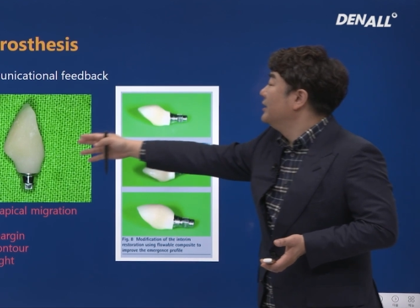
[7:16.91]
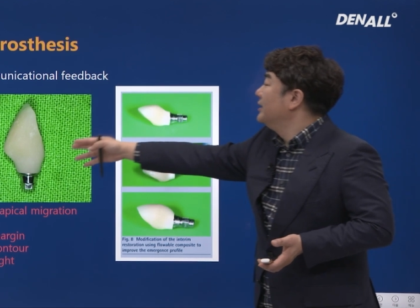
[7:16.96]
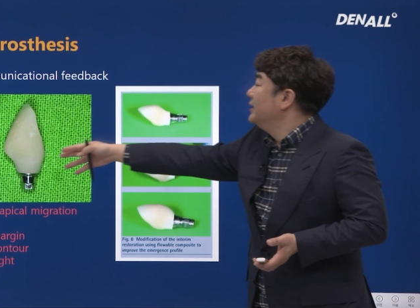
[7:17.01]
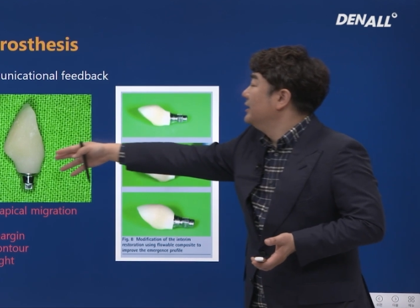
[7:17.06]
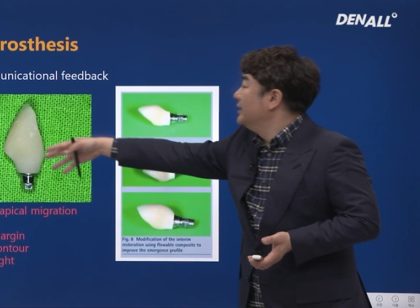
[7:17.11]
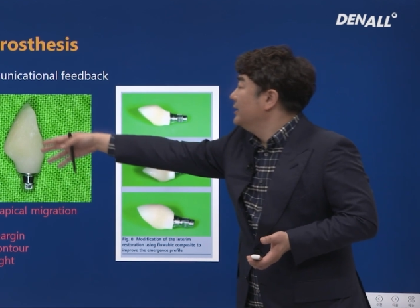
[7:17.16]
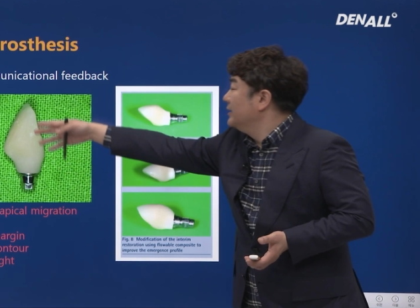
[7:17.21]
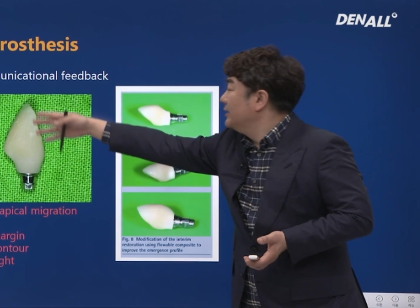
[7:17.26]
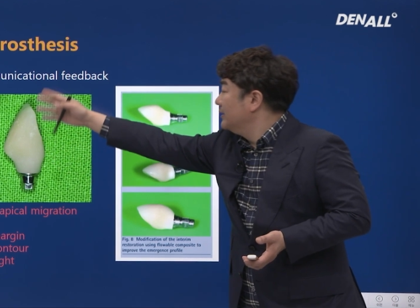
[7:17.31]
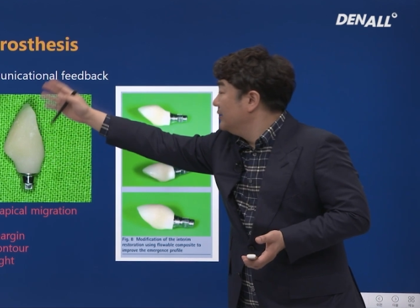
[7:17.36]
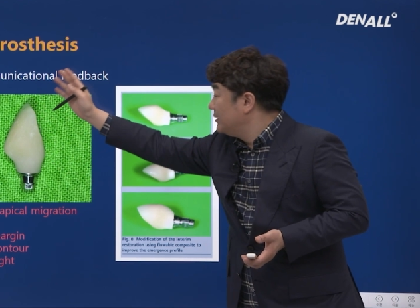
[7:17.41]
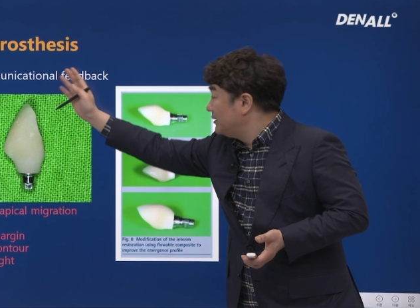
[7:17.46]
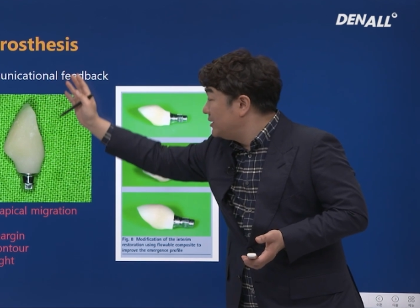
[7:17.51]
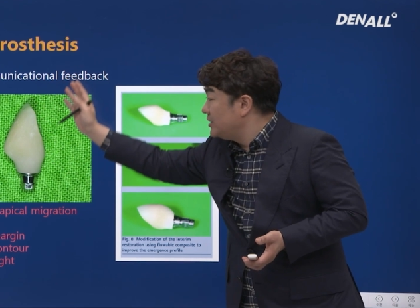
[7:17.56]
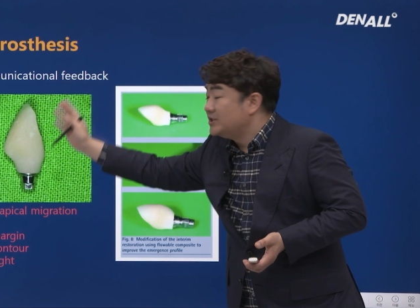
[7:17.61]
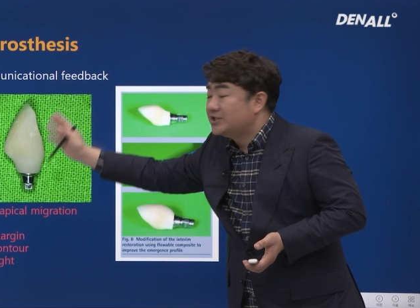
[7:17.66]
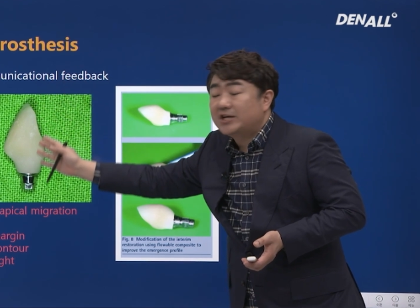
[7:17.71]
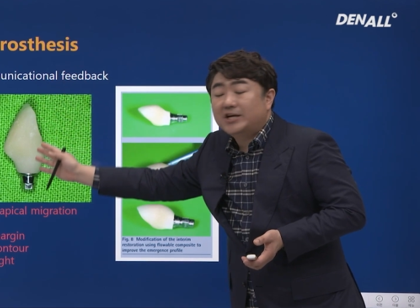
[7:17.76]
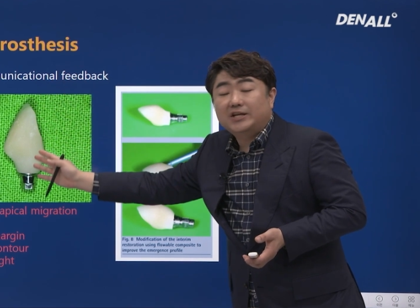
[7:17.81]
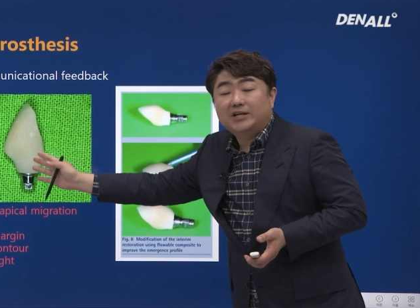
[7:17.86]
feedback
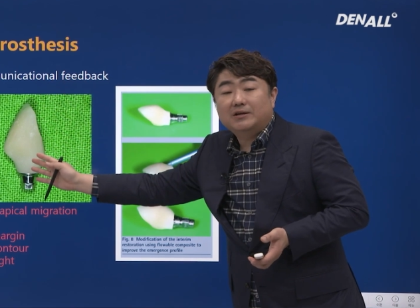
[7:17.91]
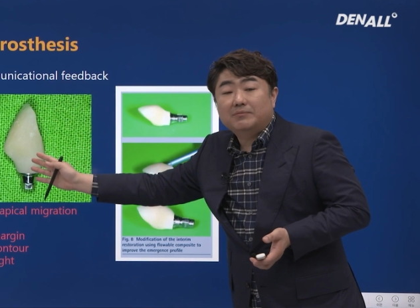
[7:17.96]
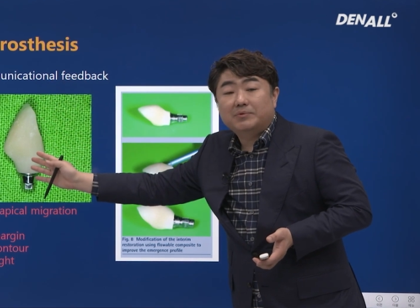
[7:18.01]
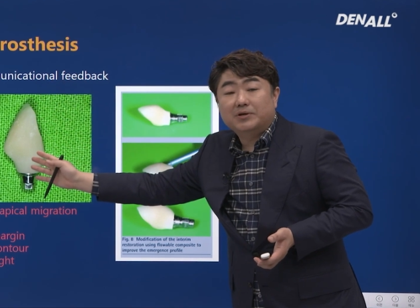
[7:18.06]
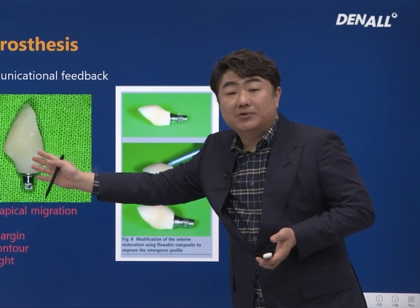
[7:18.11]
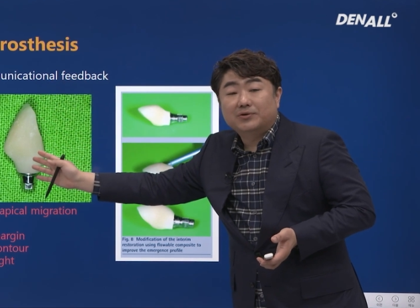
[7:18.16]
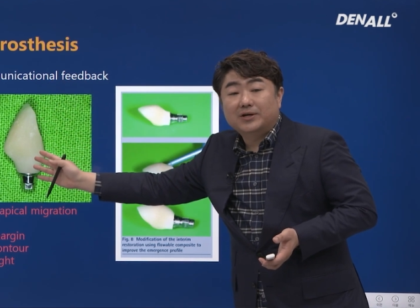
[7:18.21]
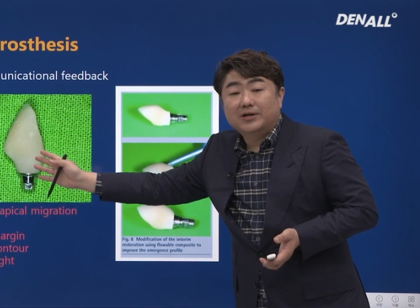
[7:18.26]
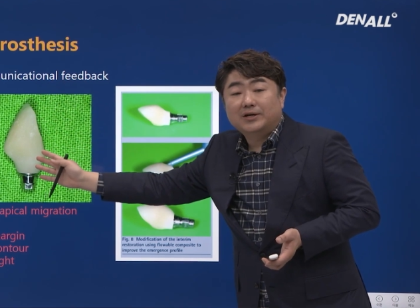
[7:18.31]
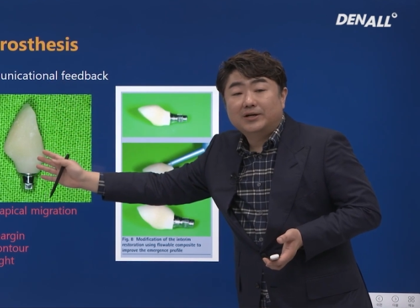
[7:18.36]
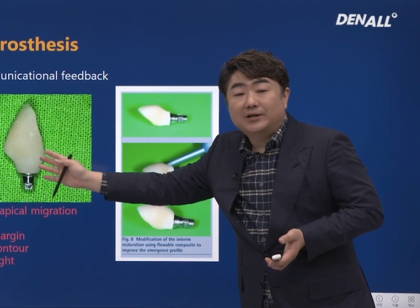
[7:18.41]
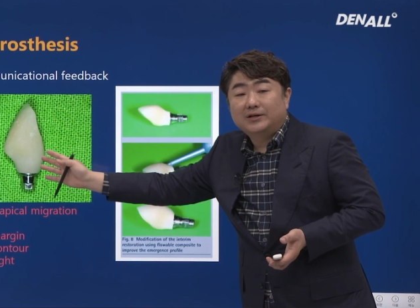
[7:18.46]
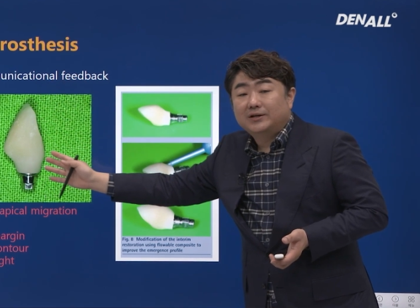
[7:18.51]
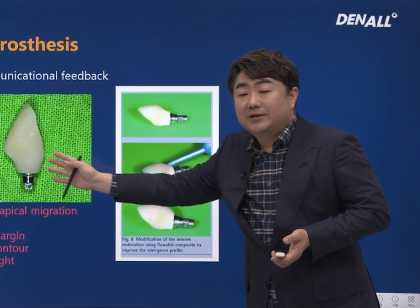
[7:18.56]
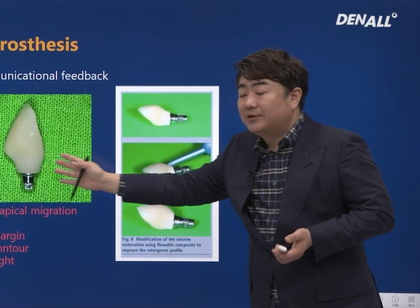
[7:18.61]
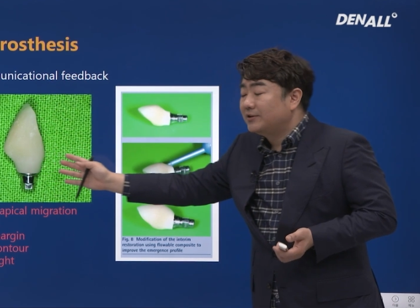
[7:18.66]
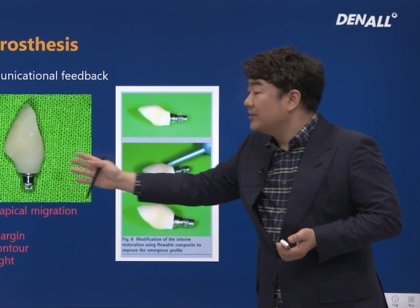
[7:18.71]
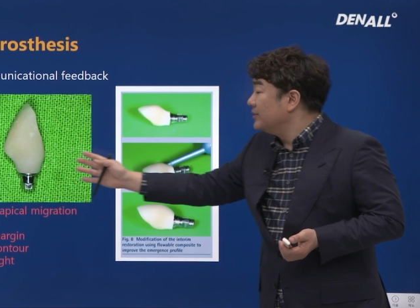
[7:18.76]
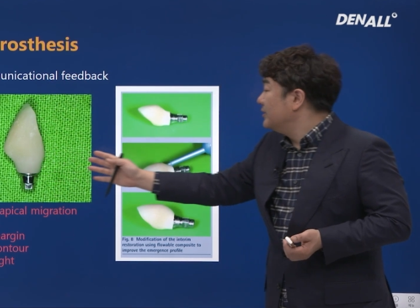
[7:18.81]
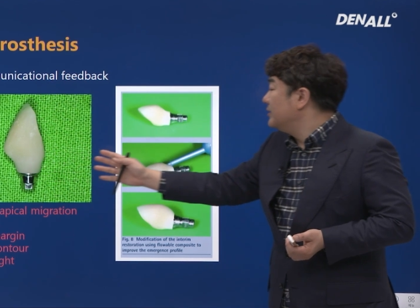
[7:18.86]
in the temporary
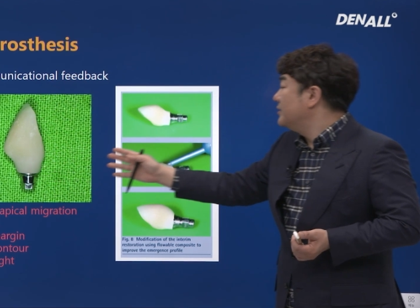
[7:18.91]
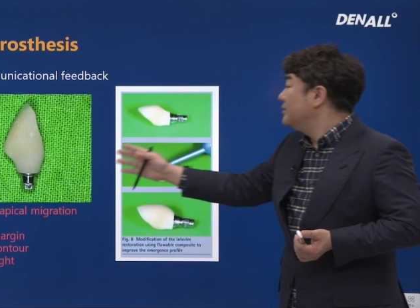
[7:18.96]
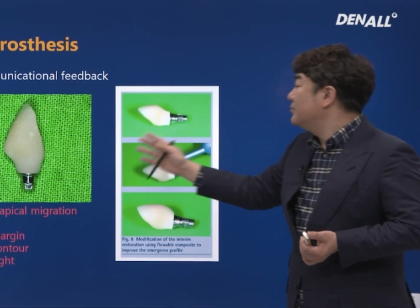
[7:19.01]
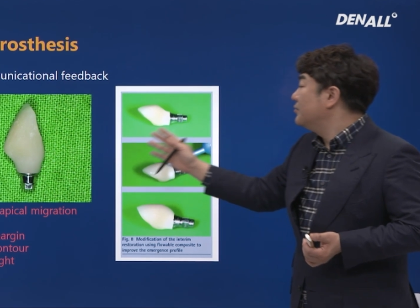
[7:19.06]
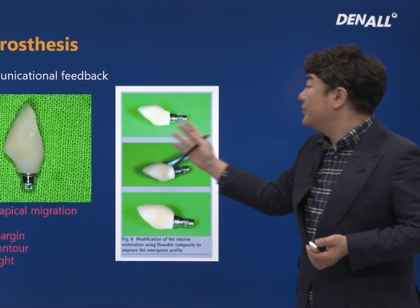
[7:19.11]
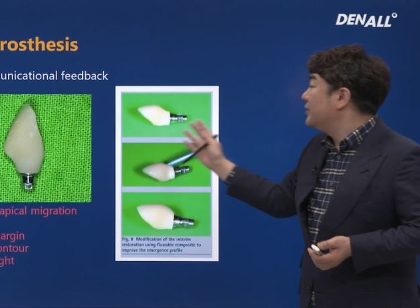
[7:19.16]
design.